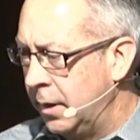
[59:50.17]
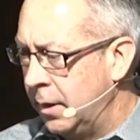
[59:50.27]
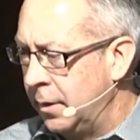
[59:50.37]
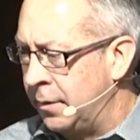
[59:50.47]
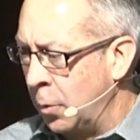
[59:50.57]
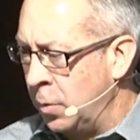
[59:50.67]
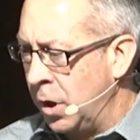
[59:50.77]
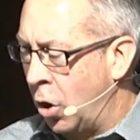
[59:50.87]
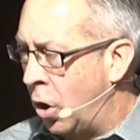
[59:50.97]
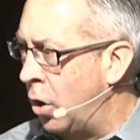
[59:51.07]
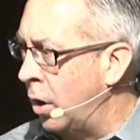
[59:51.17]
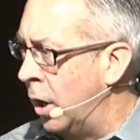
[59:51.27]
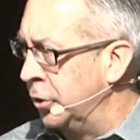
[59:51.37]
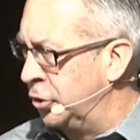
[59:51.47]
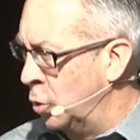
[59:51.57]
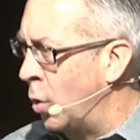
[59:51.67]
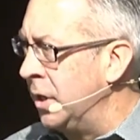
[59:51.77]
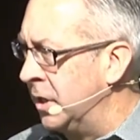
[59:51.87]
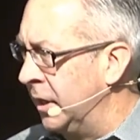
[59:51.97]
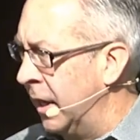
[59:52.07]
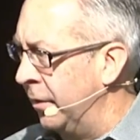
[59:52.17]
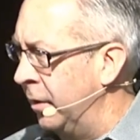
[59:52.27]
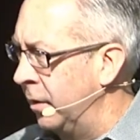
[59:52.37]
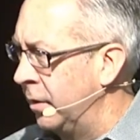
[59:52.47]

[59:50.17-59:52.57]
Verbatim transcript: that we all are joined together